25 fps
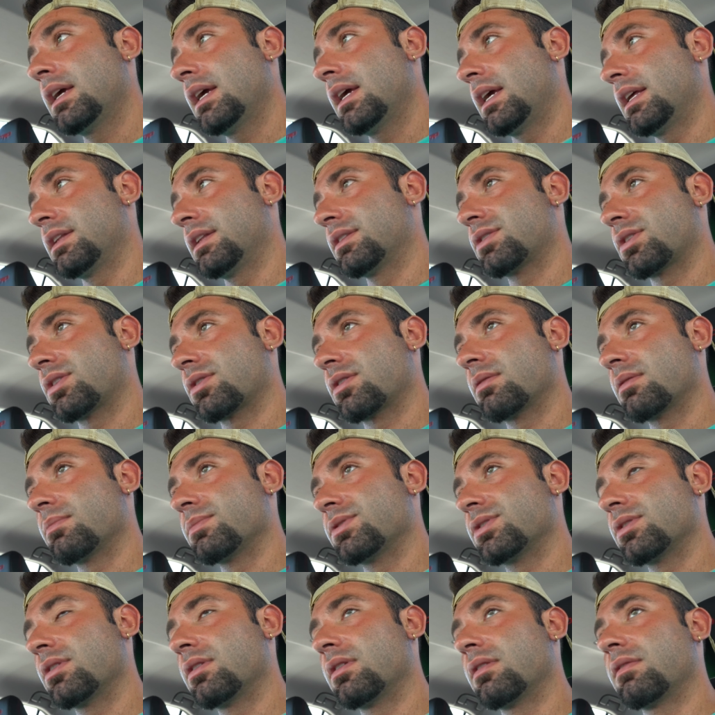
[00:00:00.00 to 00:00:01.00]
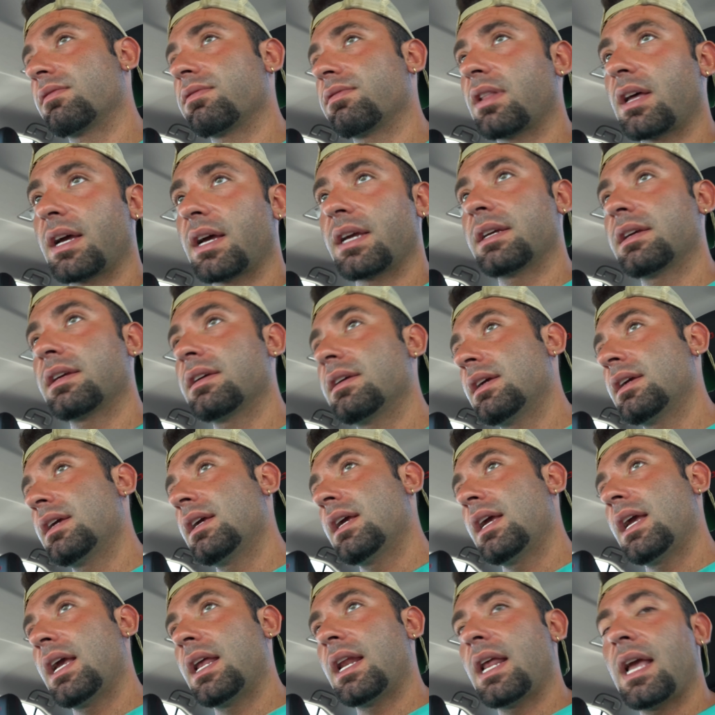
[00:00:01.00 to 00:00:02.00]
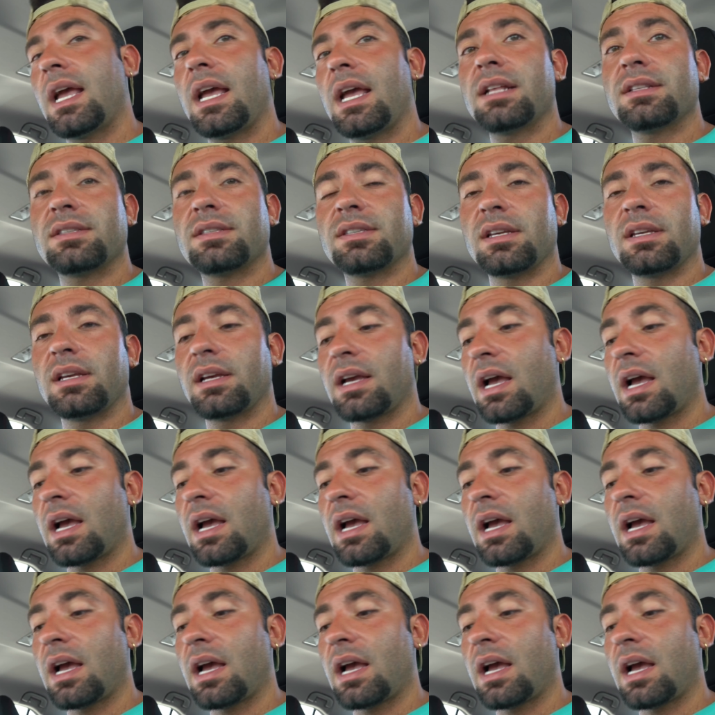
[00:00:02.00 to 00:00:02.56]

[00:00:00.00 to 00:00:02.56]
in terms of like enhancing